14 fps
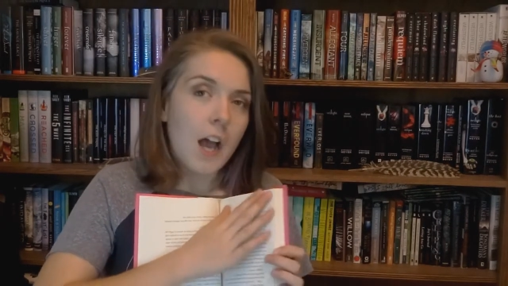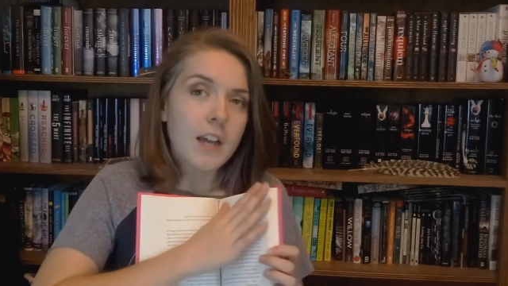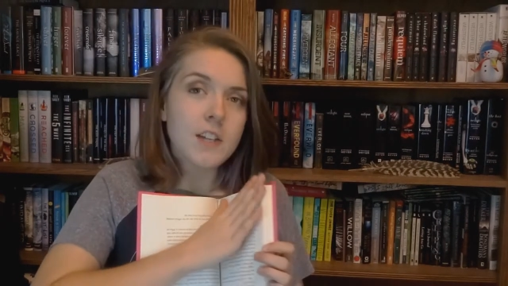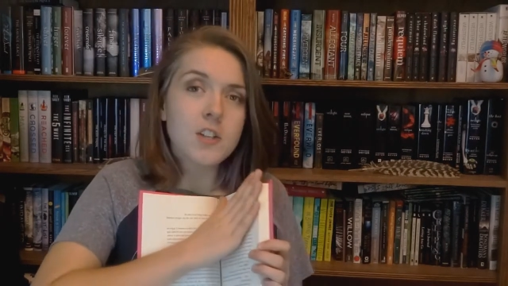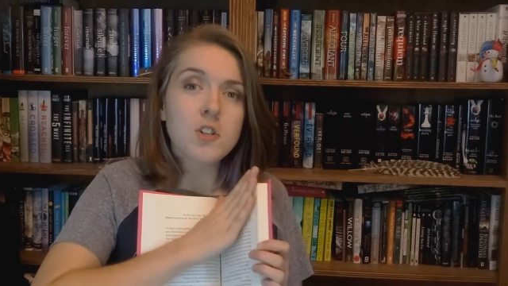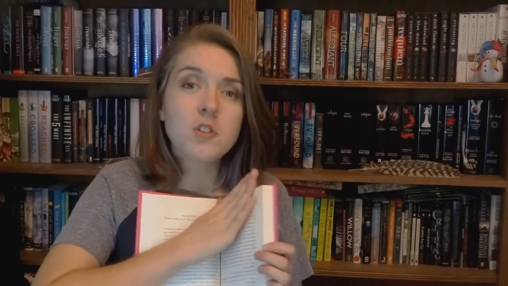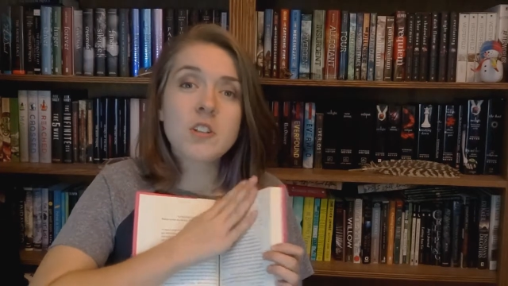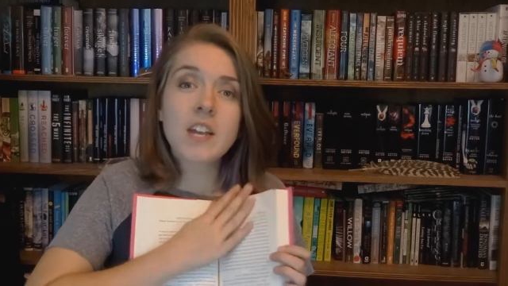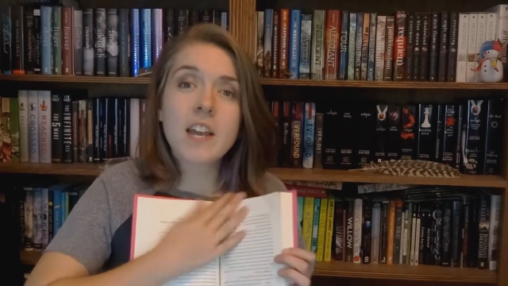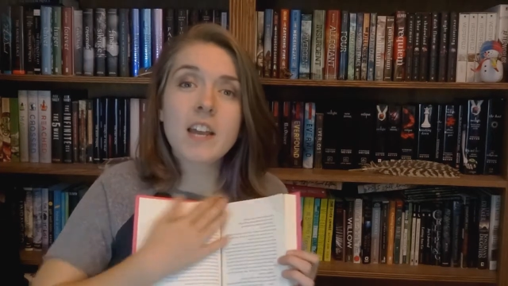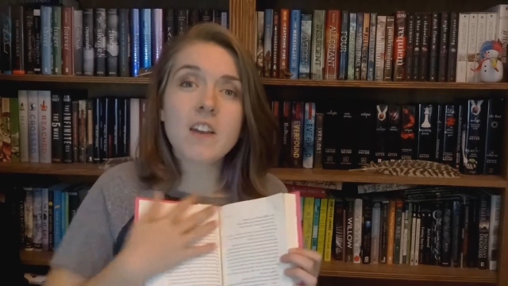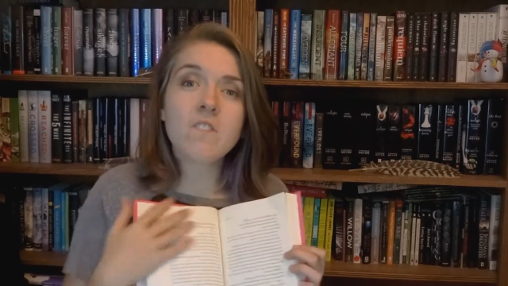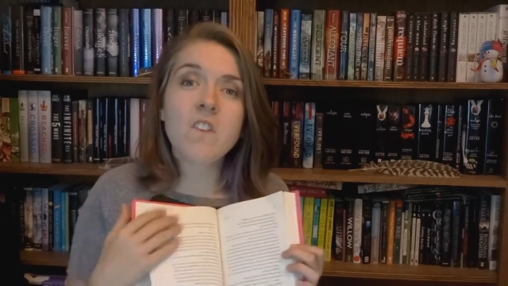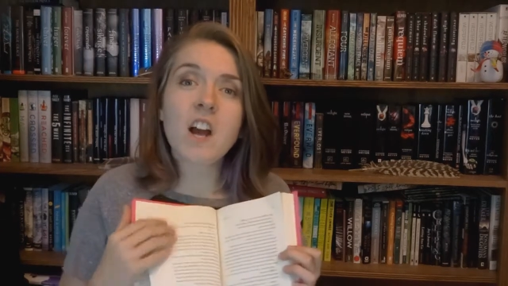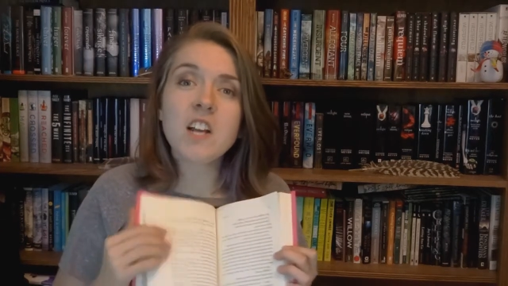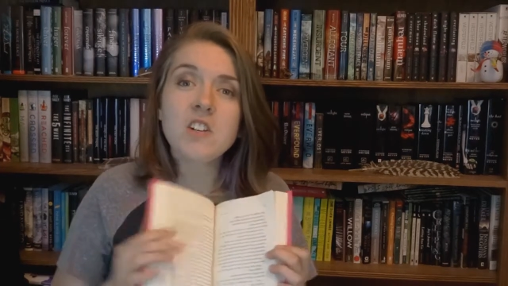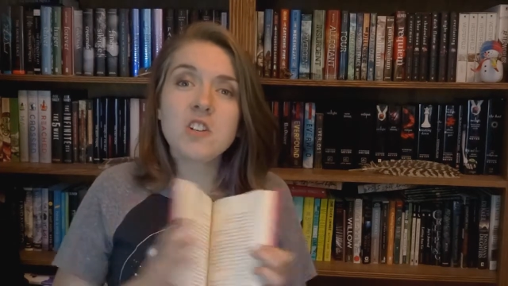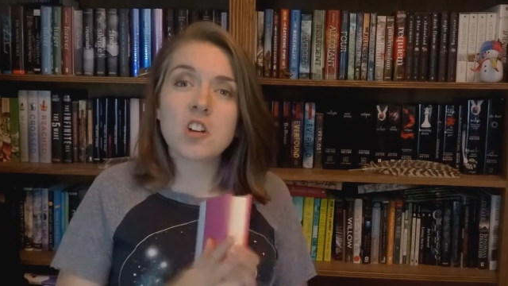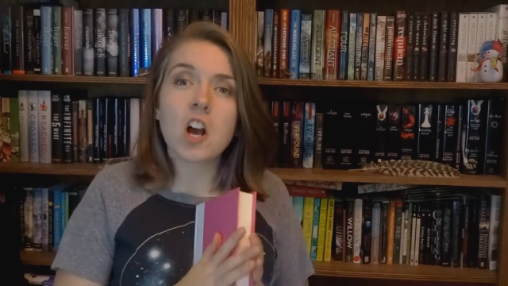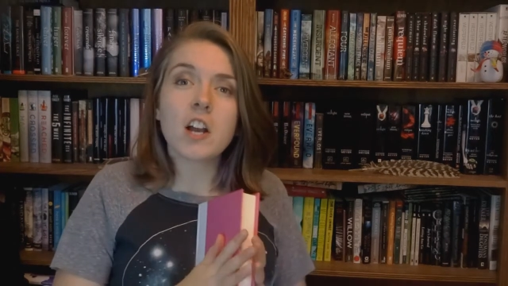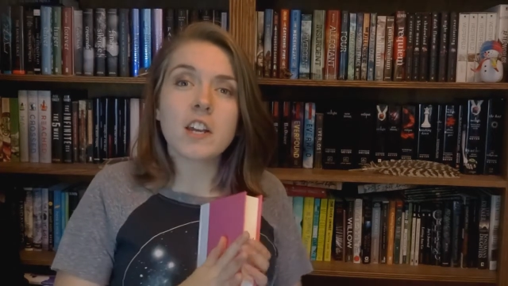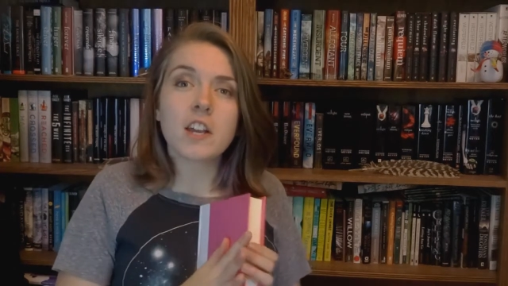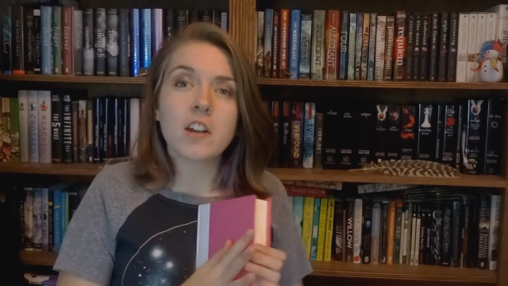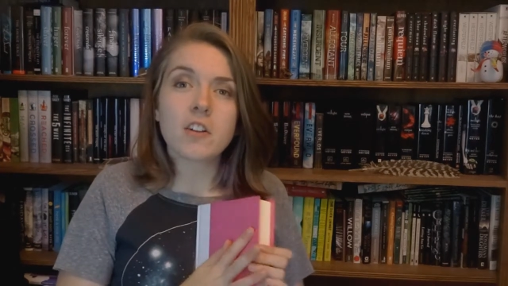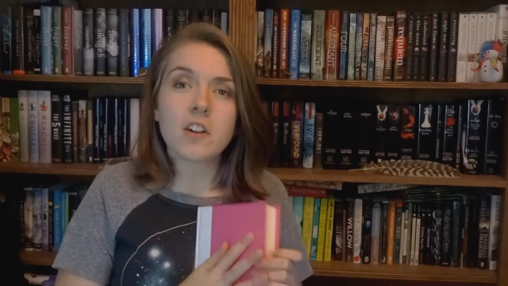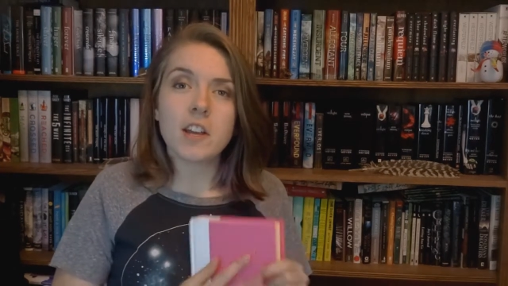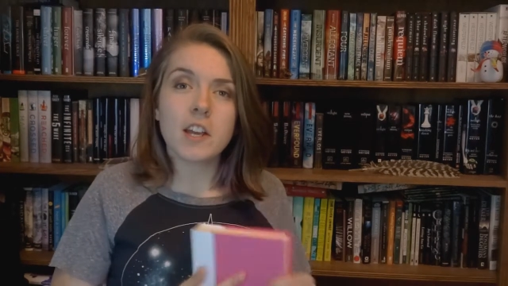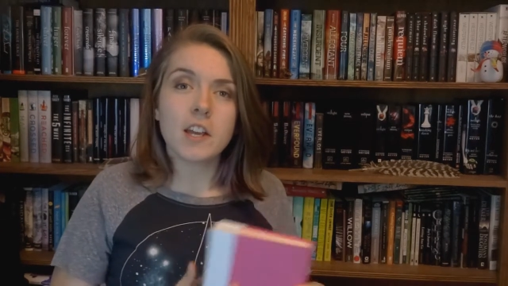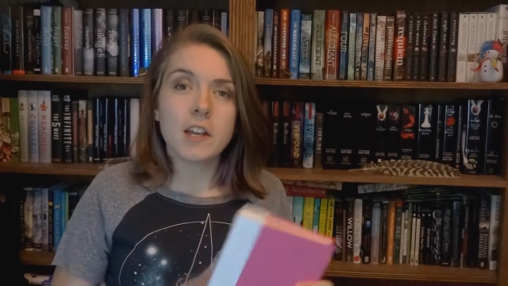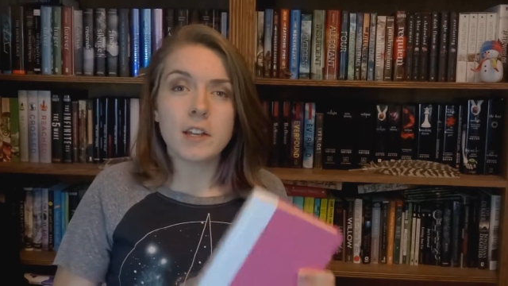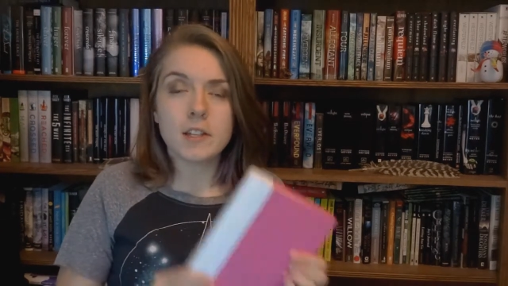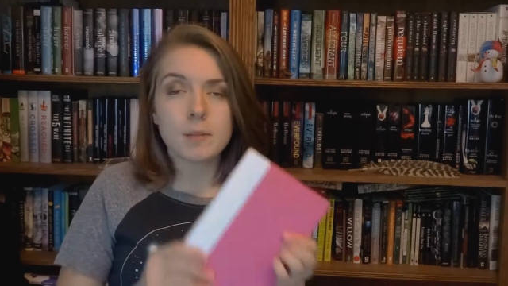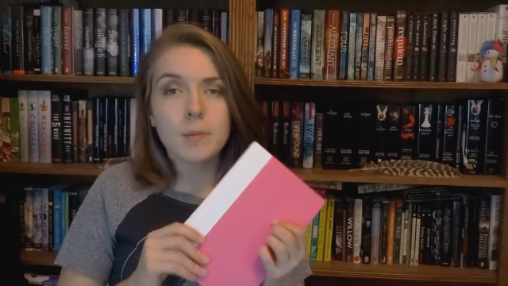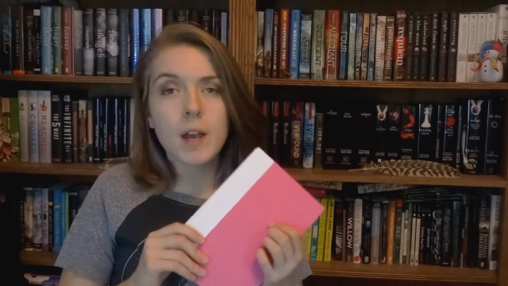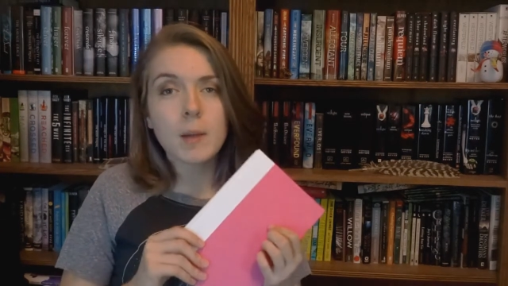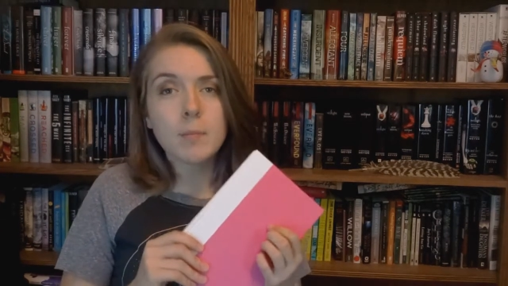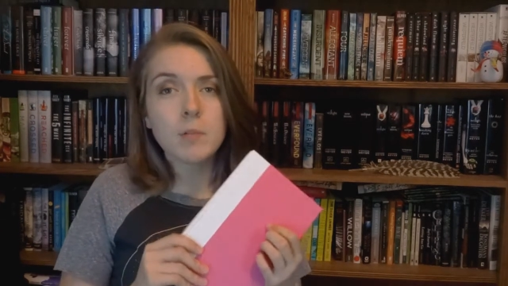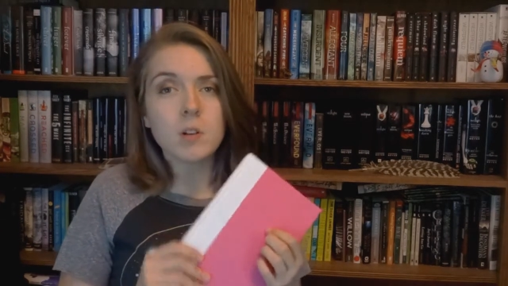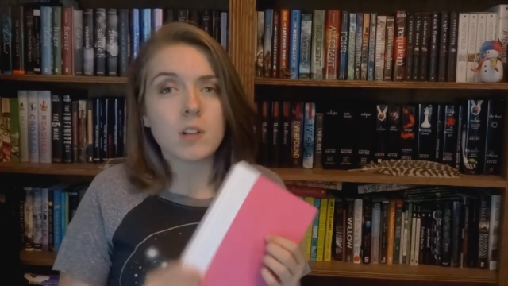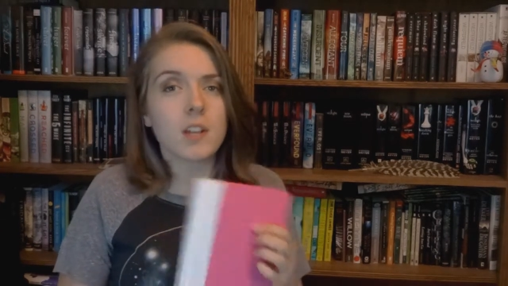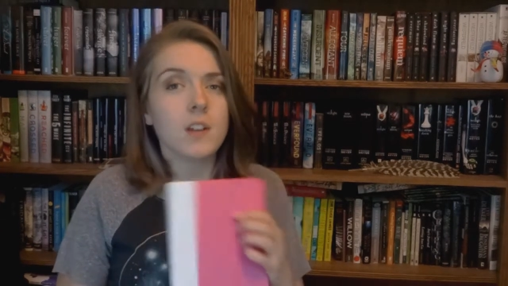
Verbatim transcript: It's okay if I dog ear it, it's my book.